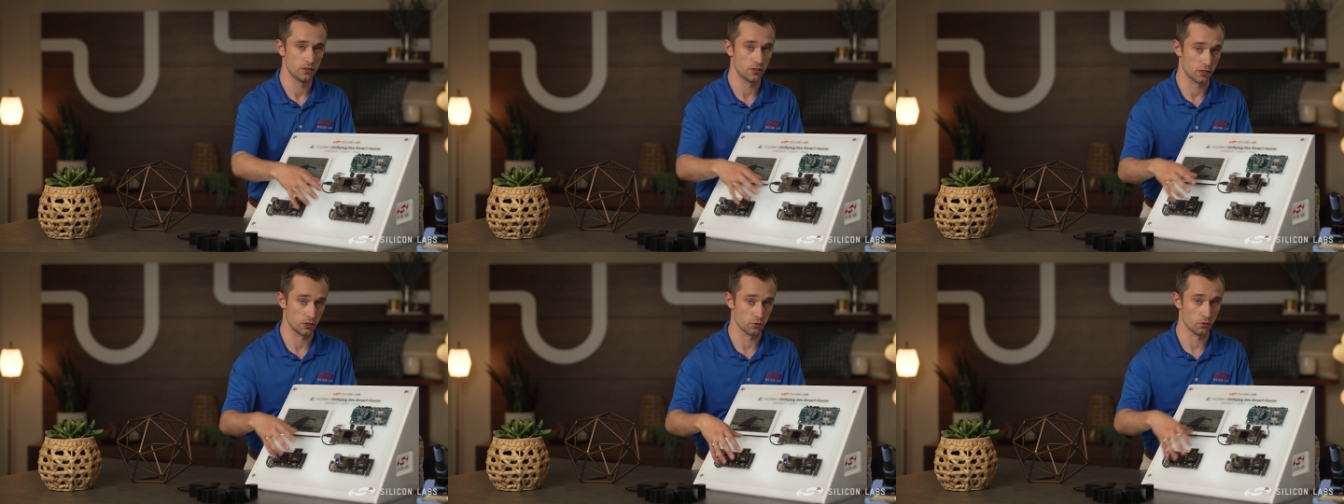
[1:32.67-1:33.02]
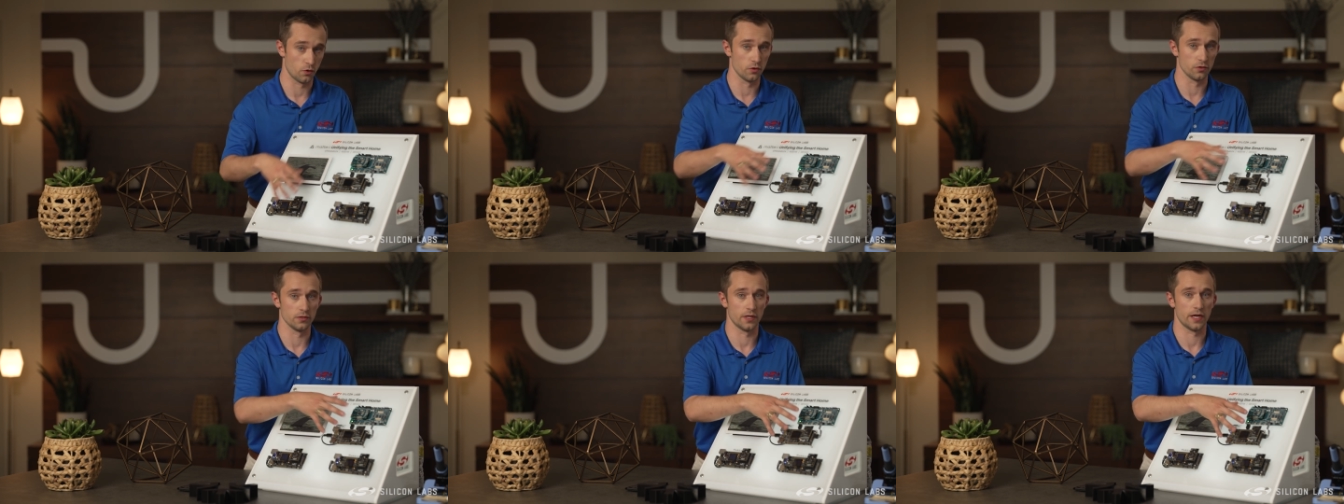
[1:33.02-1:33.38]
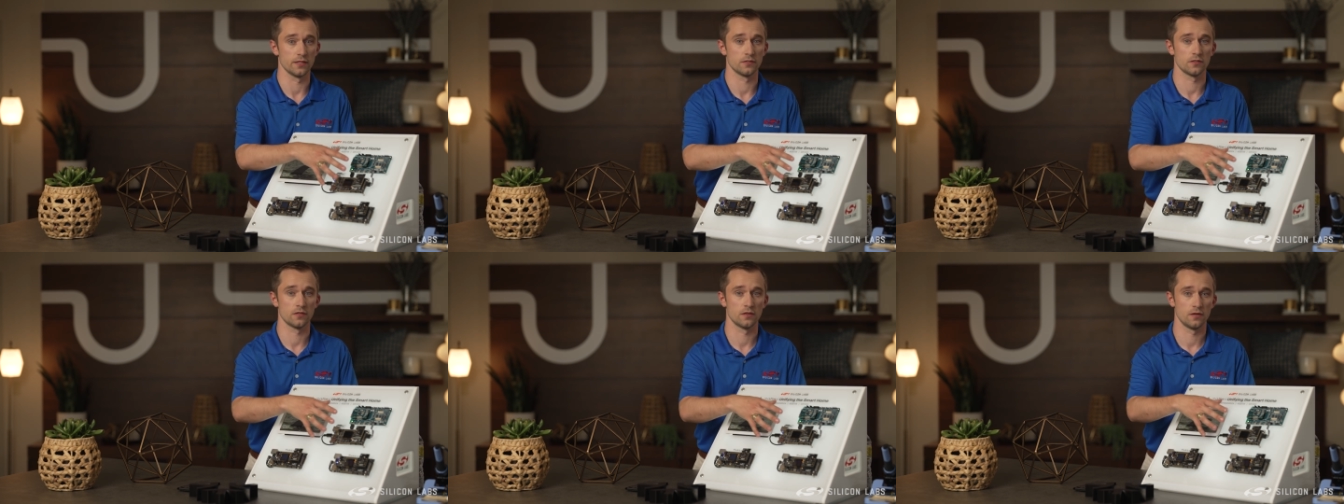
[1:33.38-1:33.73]
to control the
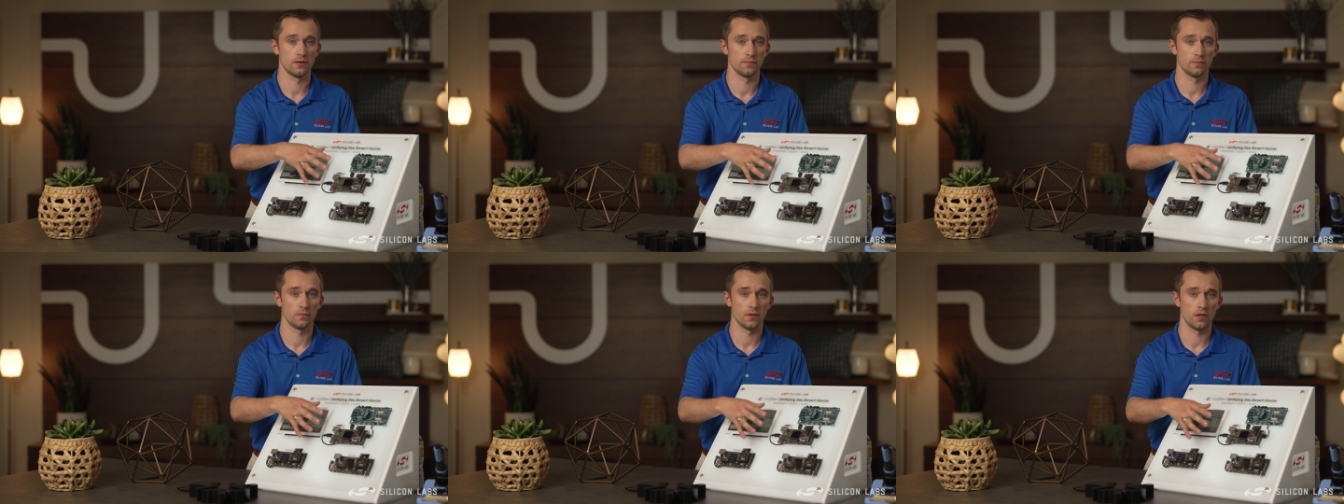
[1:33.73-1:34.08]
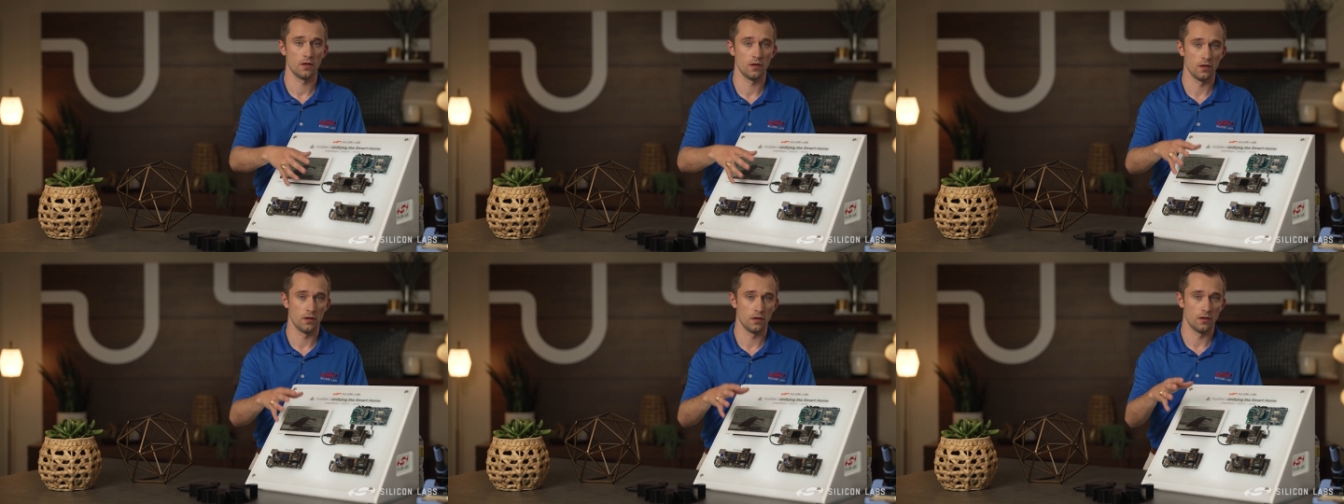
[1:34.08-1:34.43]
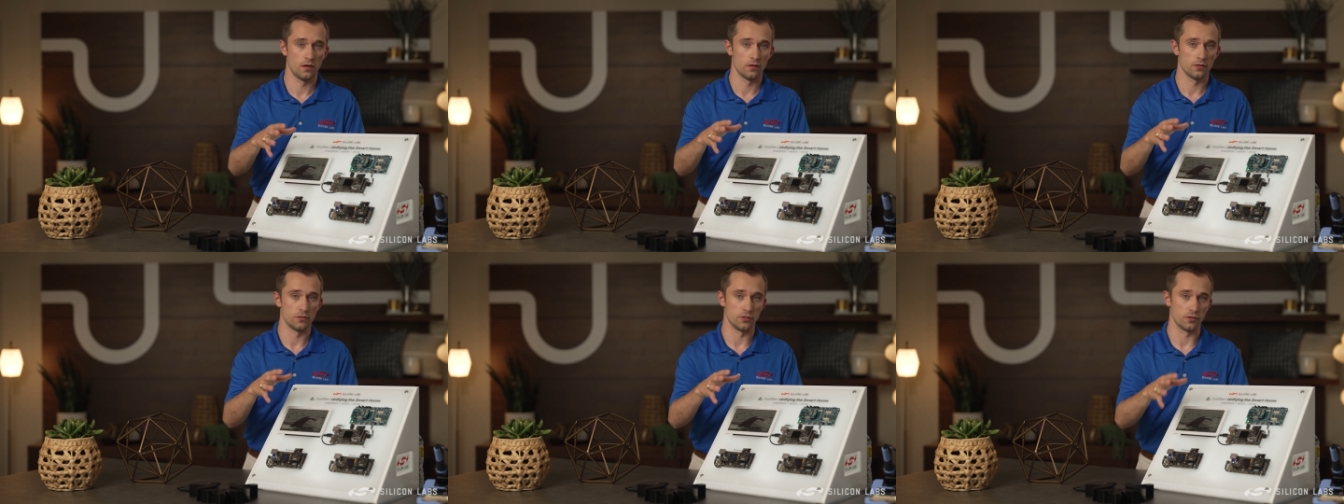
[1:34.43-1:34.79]
lights.
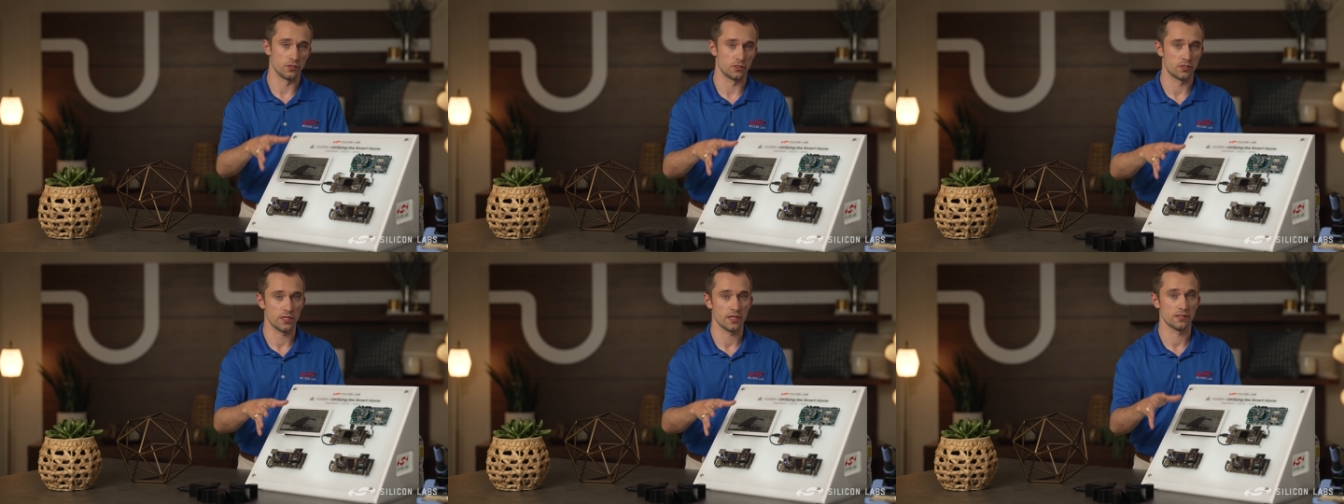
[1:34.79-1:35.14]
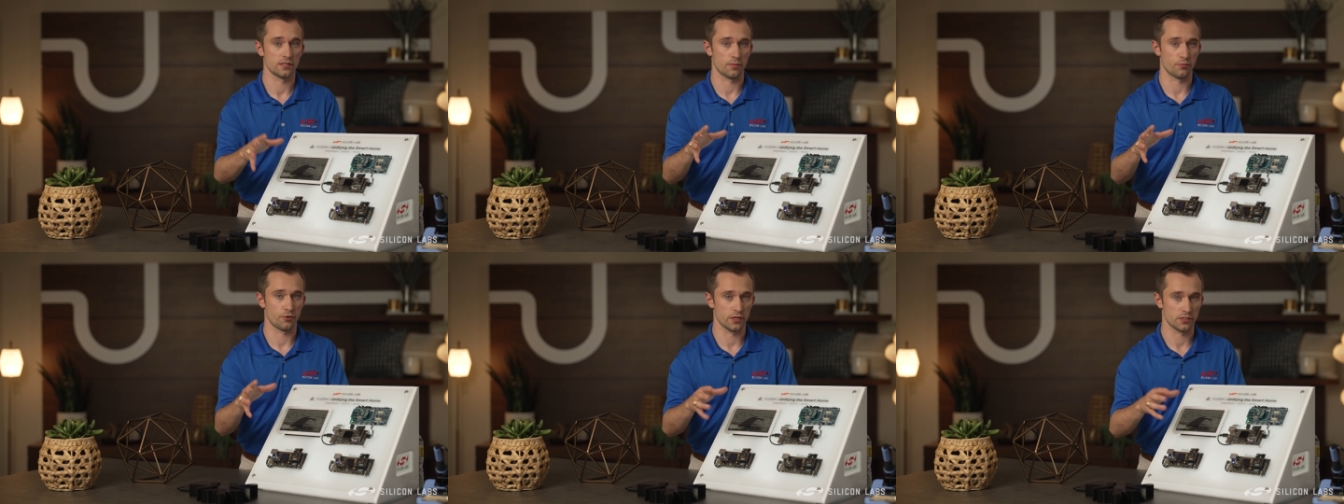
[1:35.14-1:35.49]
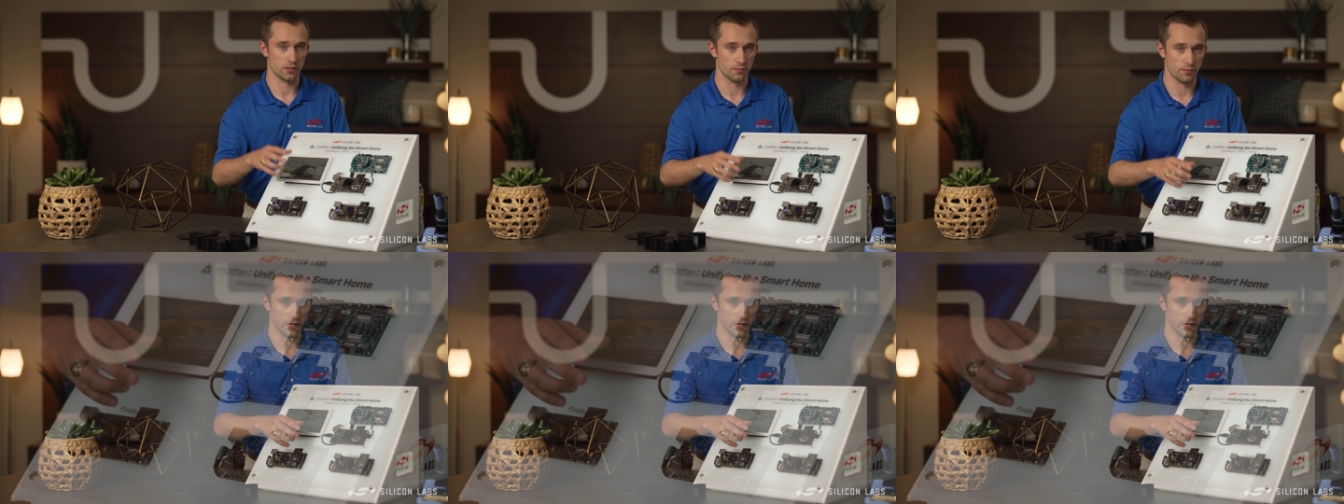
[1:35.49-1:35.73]
So you can see as I press the